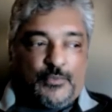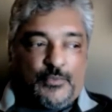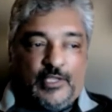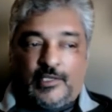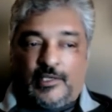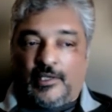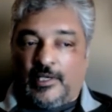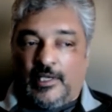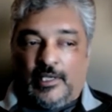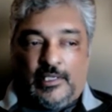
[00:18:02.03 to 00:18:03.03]
Mehta,
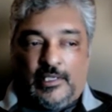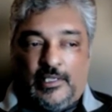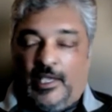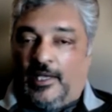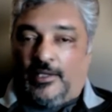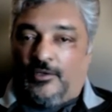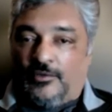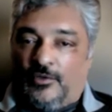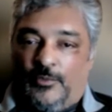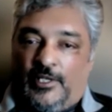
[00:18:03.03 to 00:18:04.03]

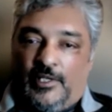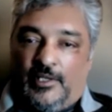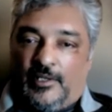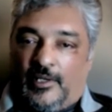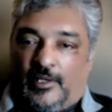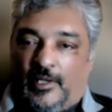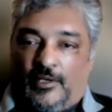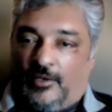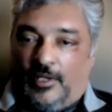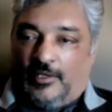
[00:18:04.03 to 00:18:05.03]
nobody,
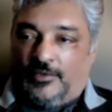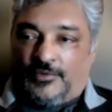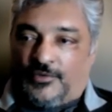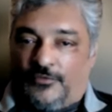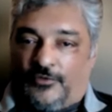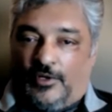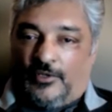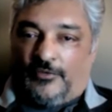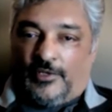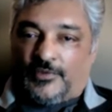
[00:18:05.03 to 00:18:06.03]
and it's true for all
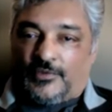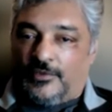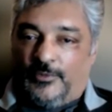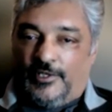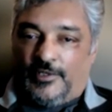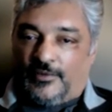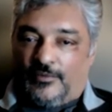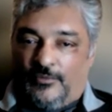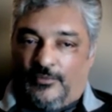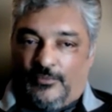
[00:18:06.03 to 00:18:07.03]
of us, nobody
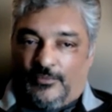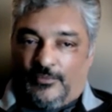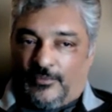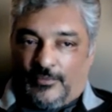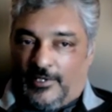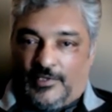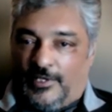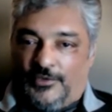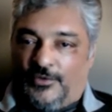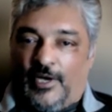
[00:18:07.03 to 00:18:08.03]
can
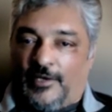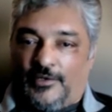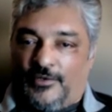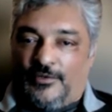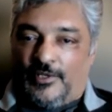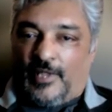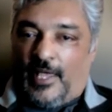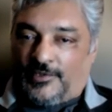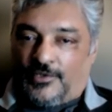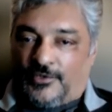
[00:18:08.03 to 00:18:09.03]
tell you how to do it.
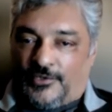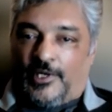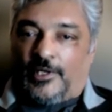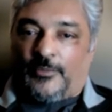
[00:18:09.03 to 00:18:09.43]
That's your job.